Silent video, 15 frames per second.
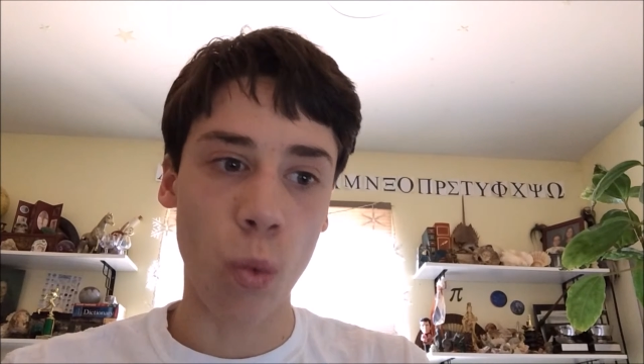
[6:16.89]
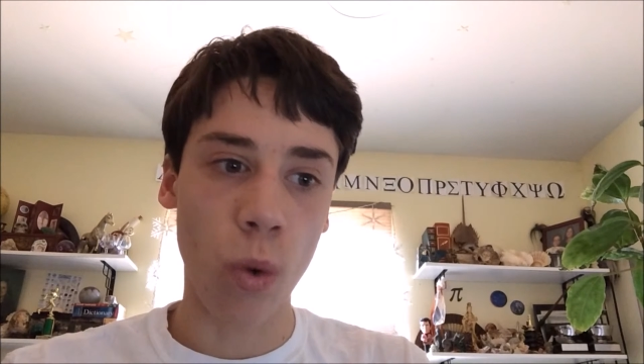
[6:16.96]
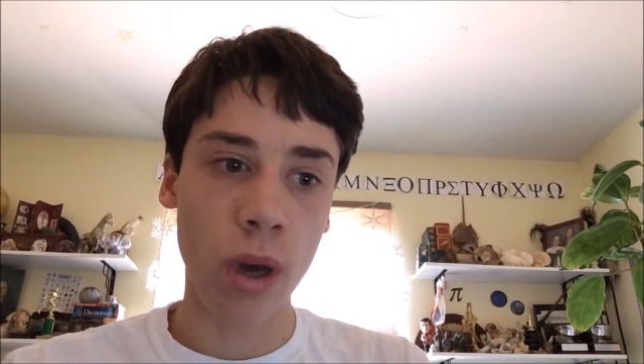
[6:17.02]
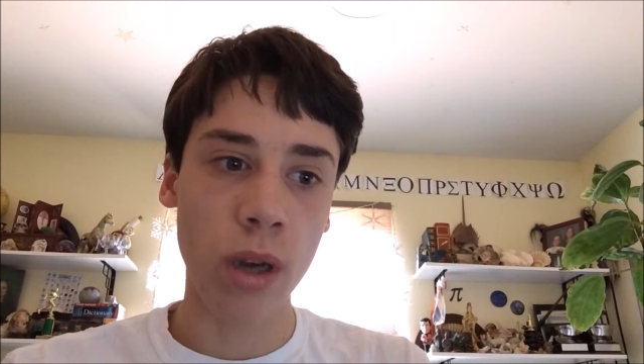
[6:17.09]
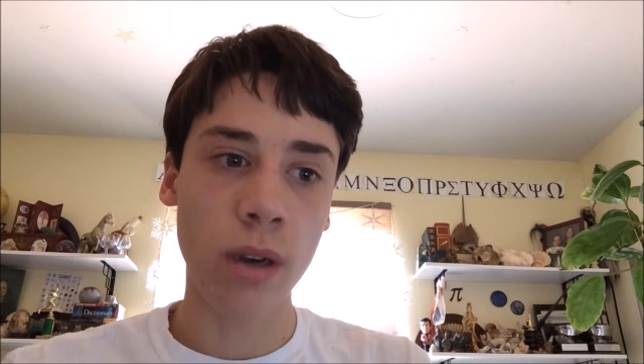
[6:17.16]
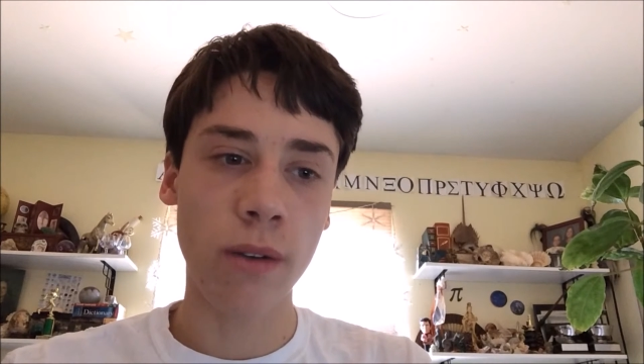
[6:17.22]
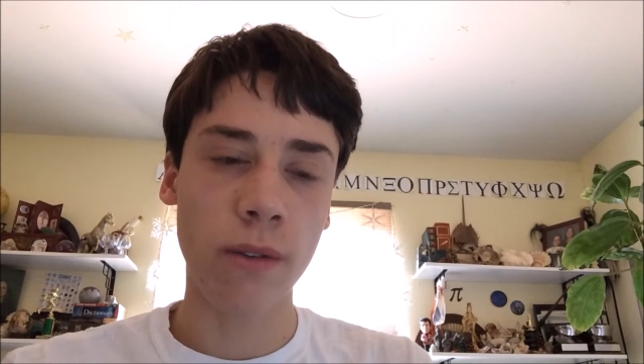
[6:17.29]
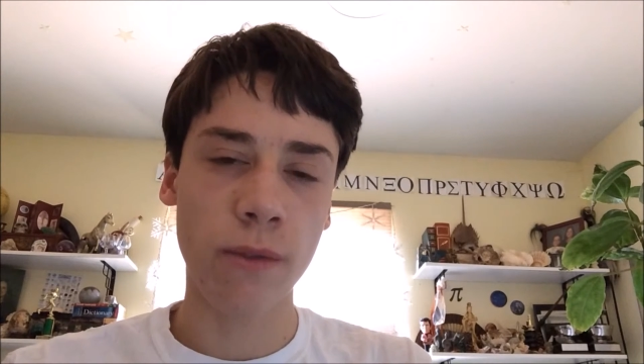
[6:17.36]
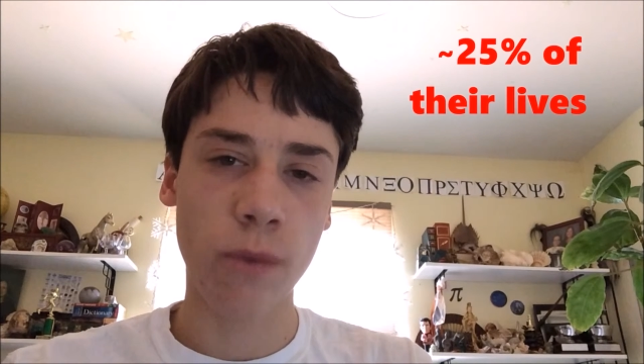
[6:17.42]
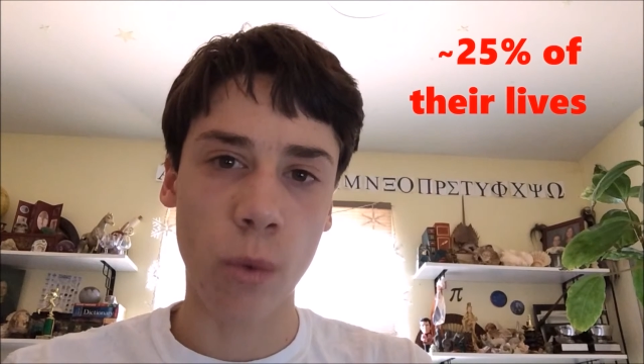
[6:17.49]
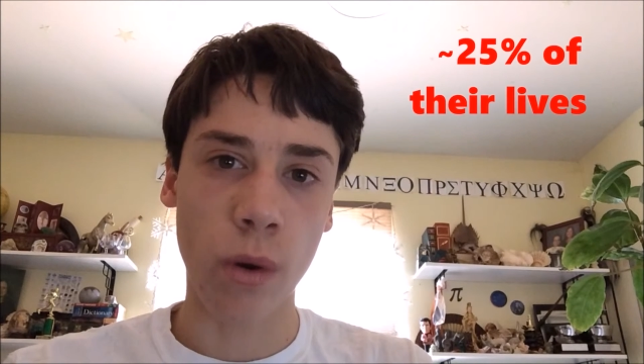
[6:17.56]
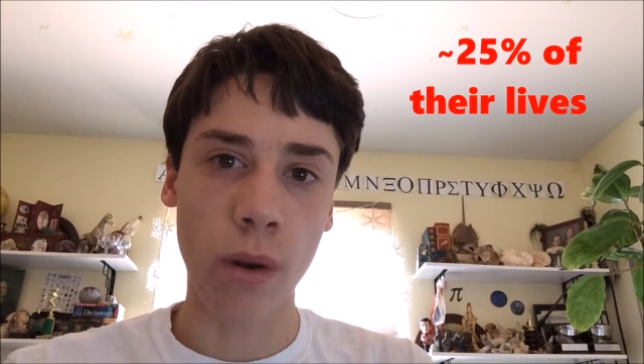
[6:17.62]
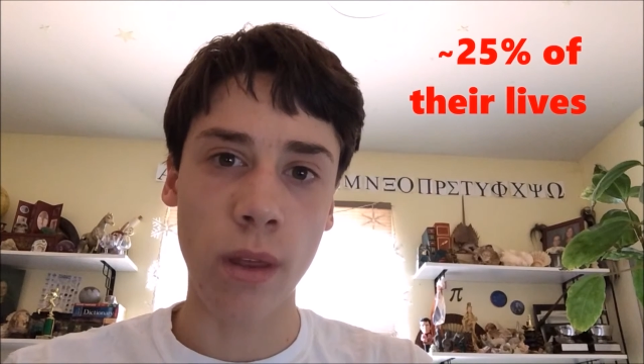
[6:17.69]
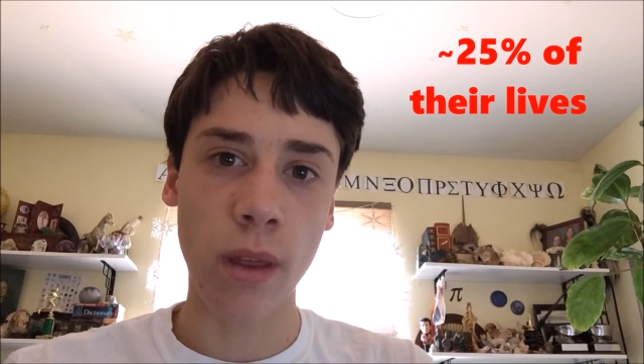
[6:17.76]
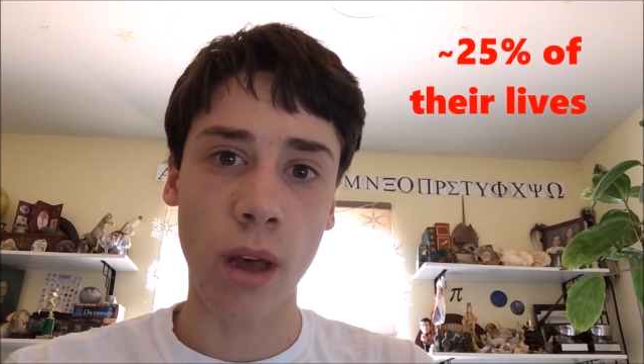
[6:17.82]
one
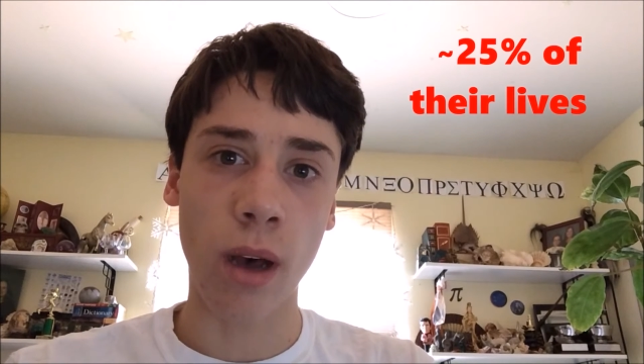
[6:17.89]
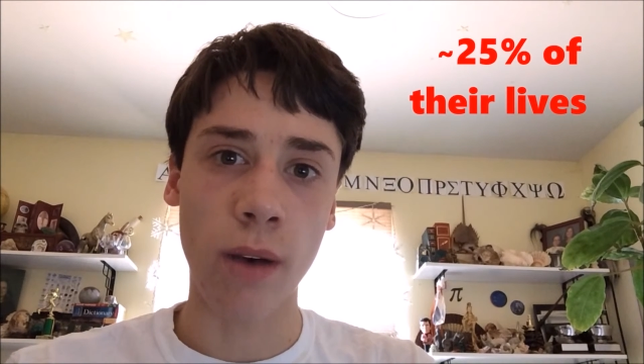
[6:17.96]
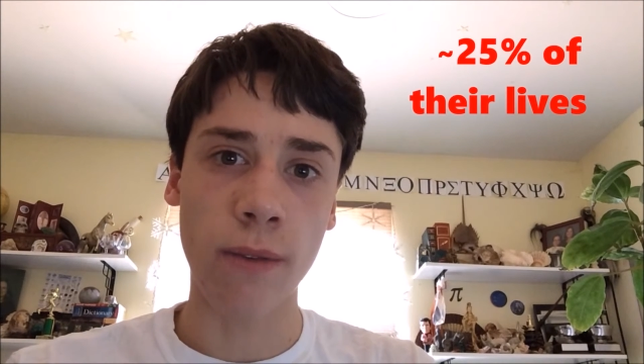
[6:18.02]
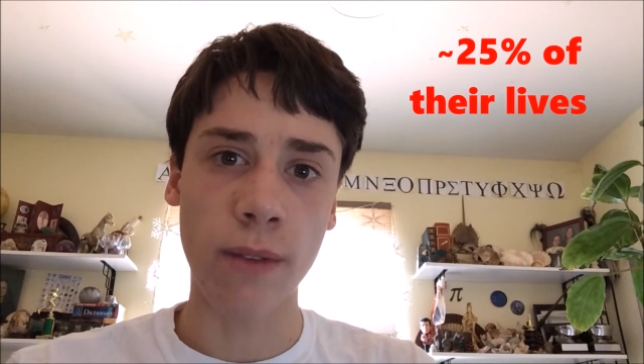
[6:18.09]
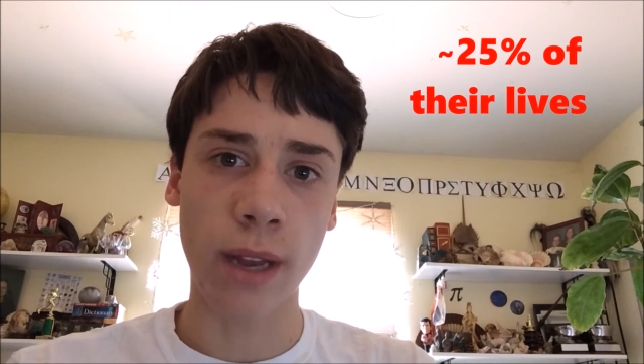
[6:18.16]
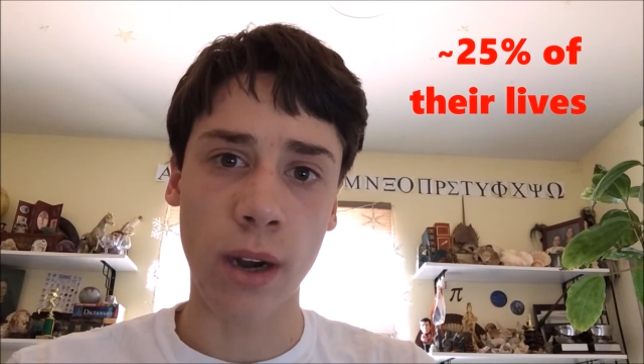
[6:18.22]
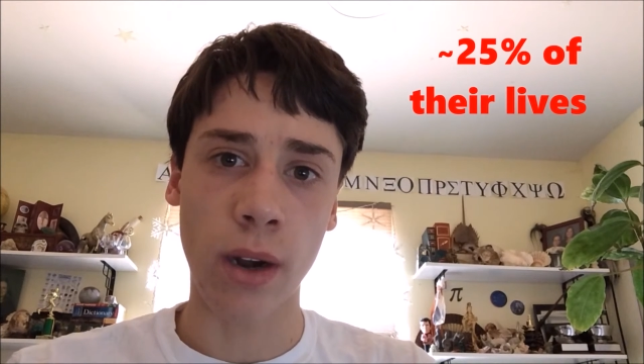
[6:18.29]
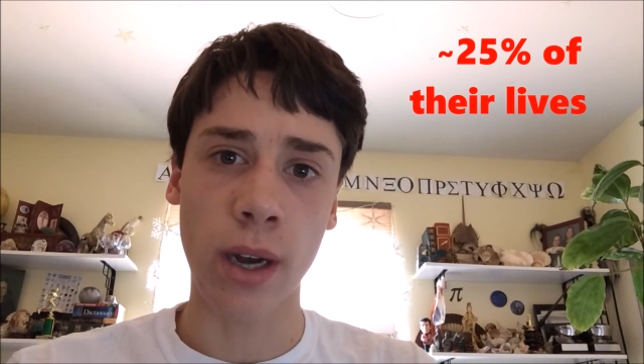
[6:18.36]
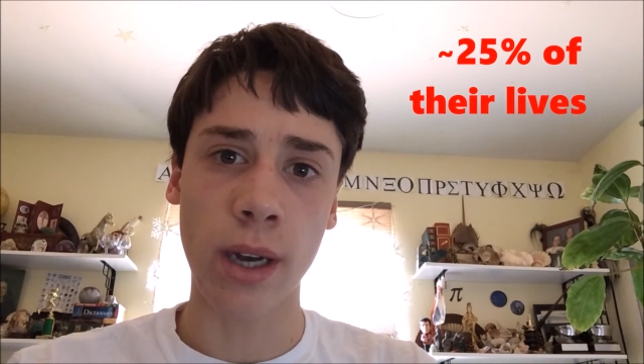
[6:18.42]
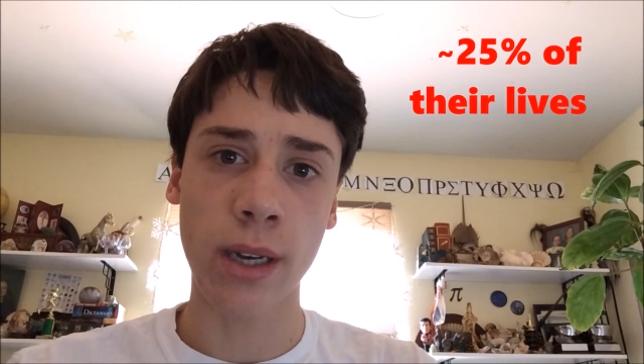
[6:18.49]
fourth of their